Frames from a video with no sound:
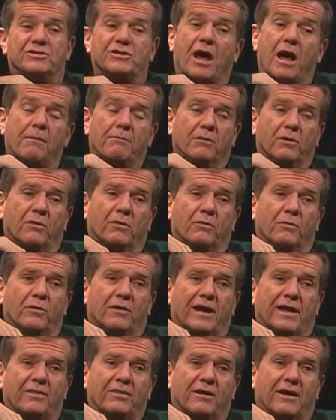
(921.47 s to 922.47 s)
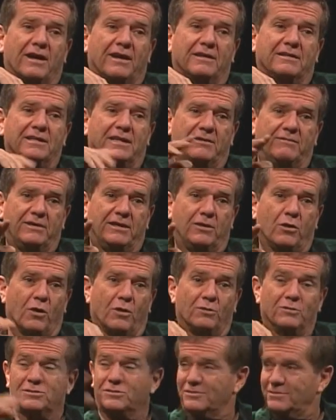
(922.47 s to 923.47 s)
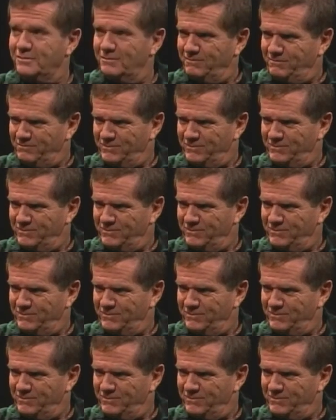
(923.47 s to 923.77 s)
Zombo, where I thought a TV host